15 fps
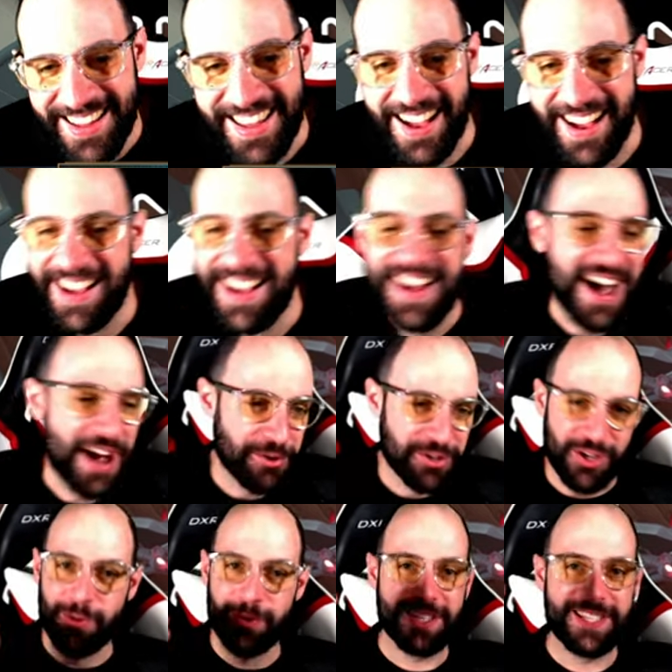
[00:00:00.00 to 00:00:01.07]
Yeah, I
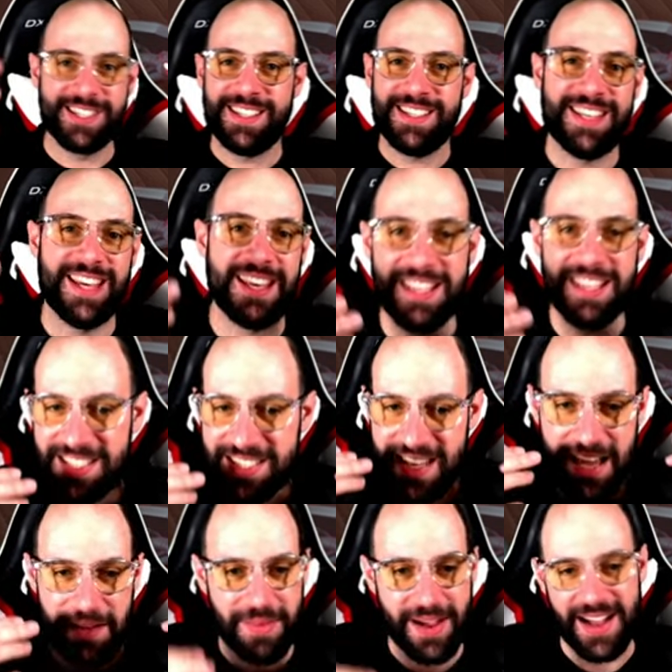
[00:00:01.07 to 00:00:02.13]
was always saying his
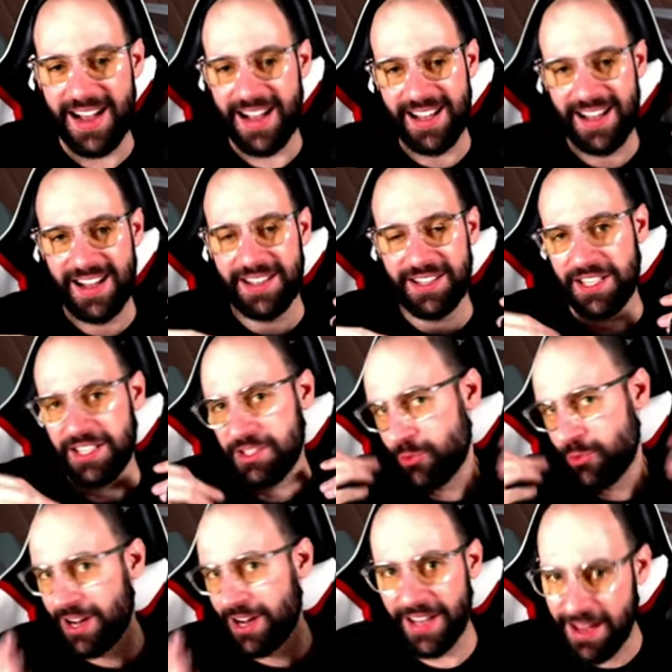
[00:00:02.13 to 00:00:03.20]
name, uh, his
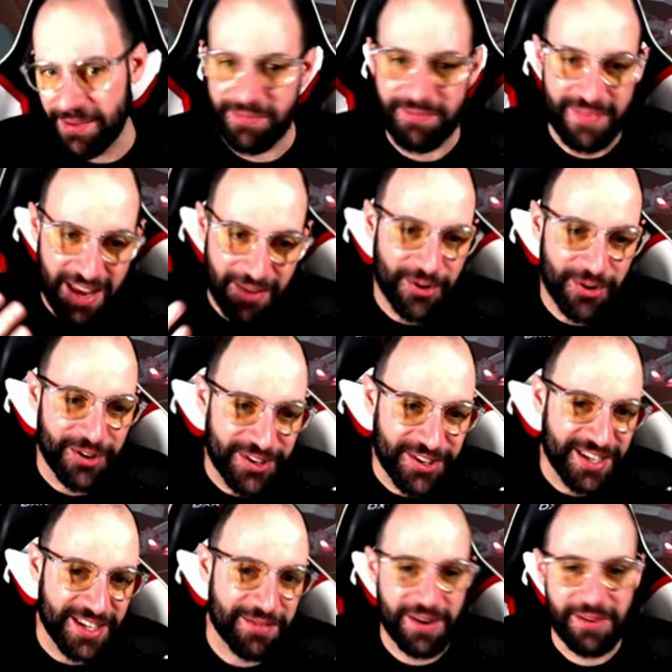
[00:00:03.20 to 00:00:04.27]
real name, never
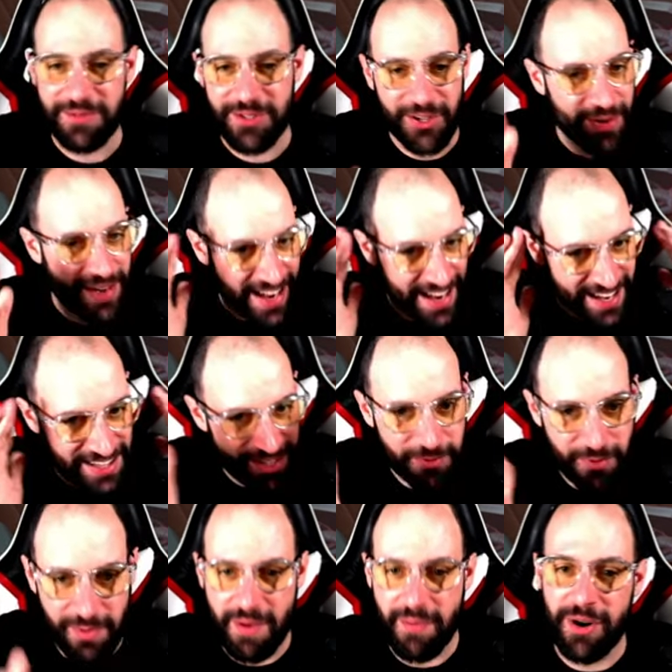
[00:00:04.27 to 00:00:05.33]
the nickname, so I
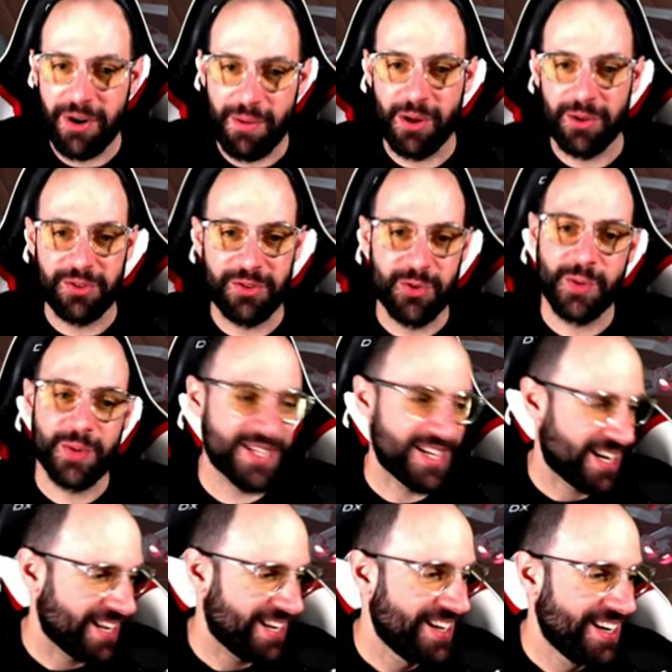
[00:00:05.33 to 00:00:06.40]
didn't remember about Turbo
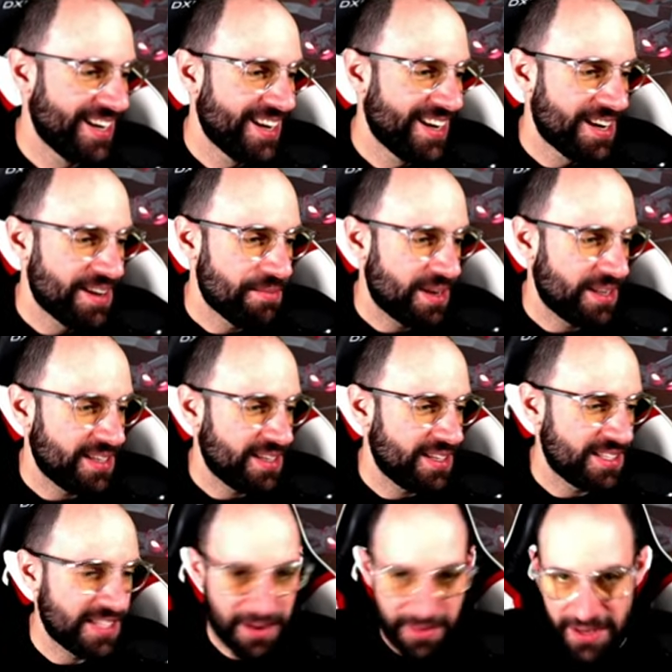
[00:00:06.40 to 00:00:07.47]
Charlie. But
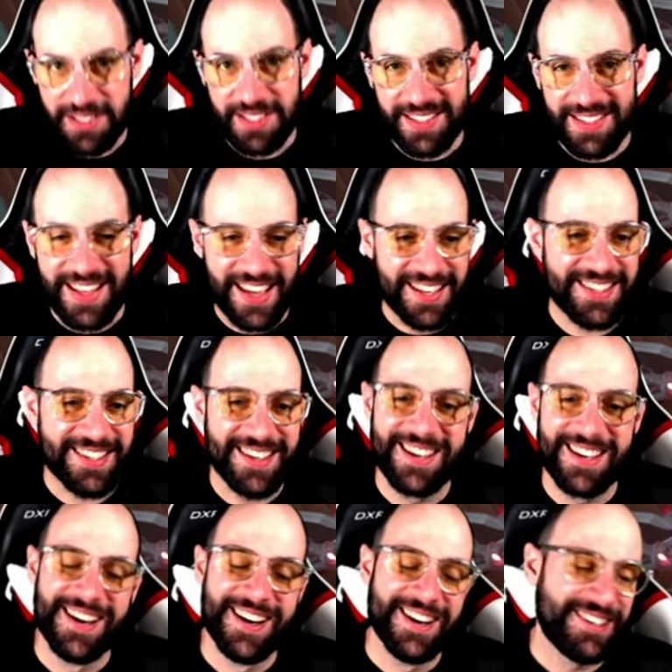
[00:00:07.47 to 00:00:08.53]
his name is Dennis.
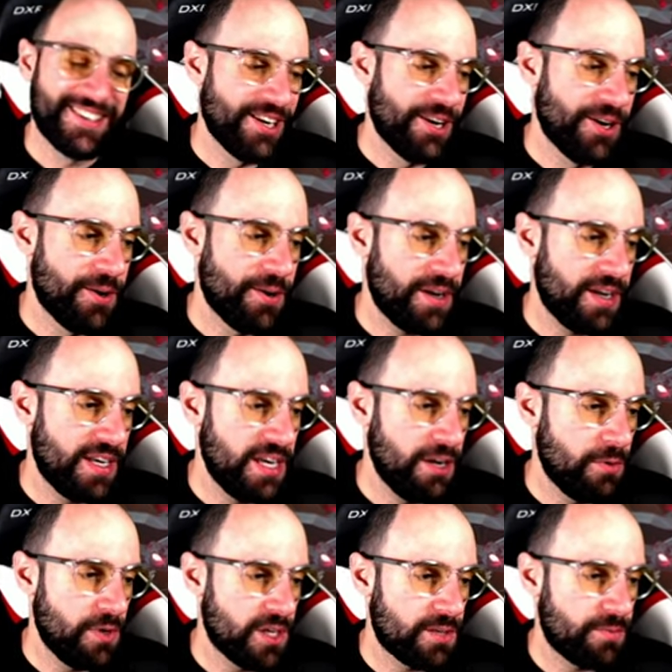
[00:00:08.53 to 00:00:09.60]
So
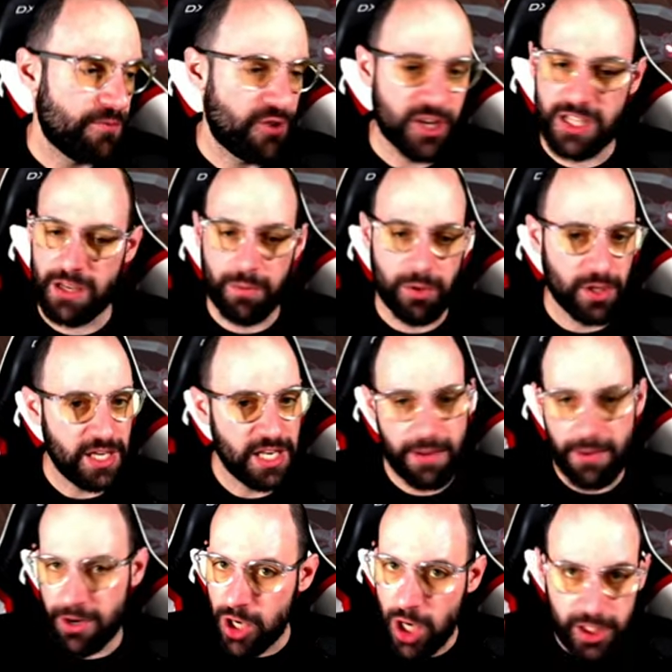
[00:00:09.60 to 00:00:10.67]
he was, for example, he
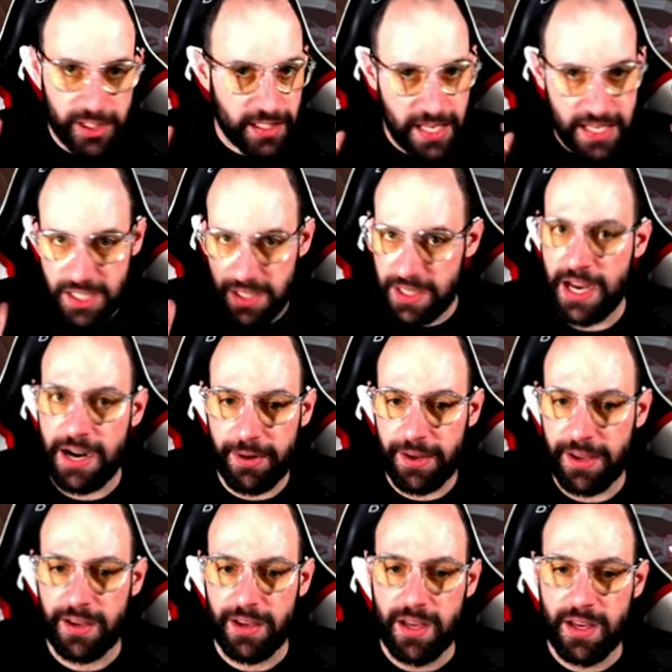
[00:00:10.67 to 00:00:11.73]
never got the
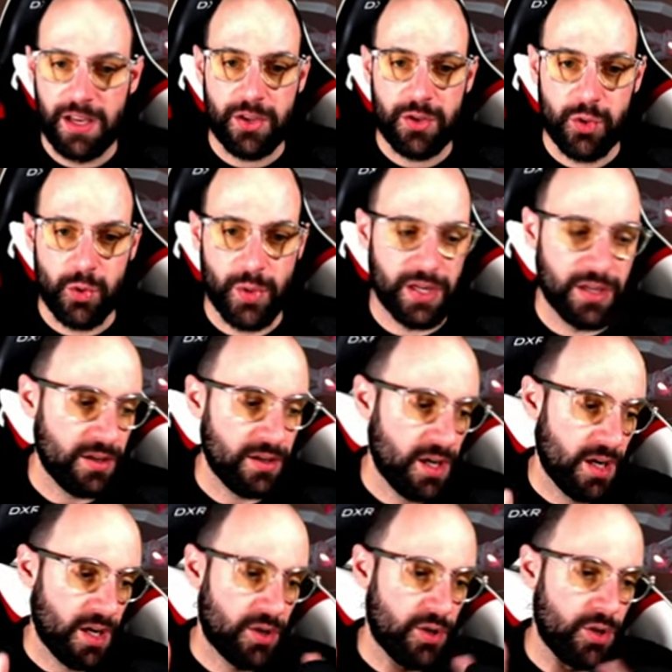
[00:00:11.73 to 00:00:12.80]
legendary during
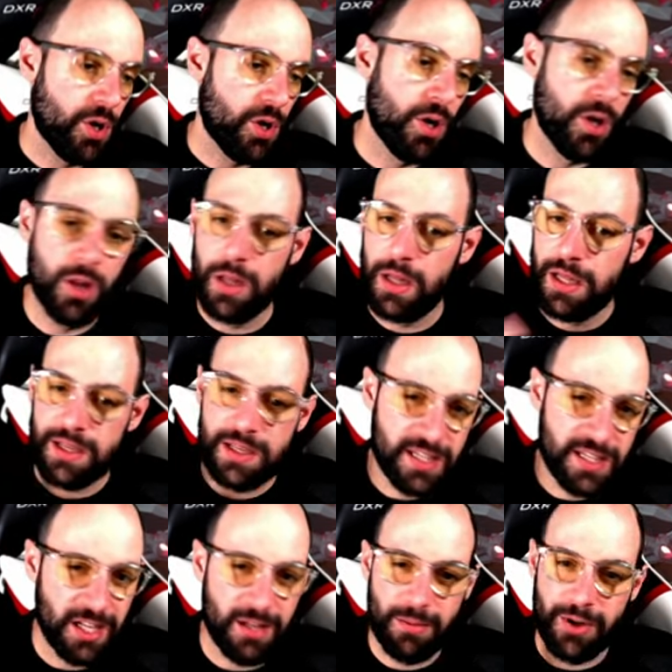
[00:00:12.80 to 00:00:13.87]
uh, gold,
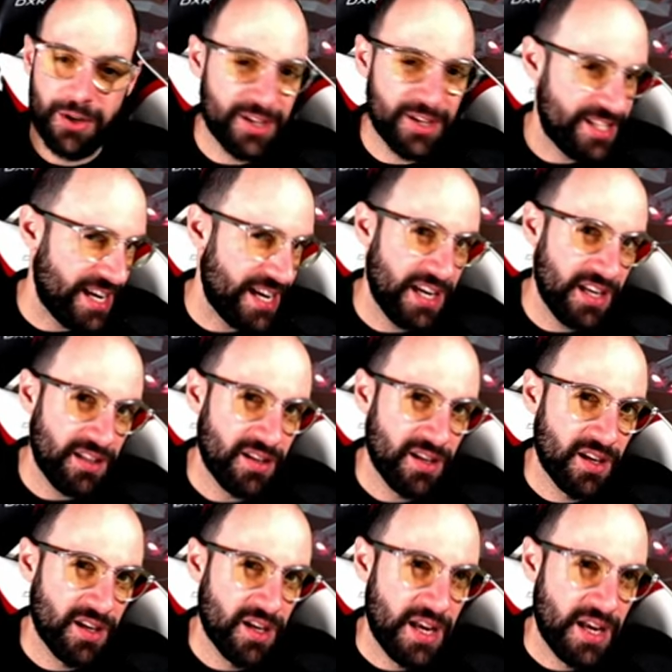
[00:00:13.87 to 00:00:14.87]
silver, jade,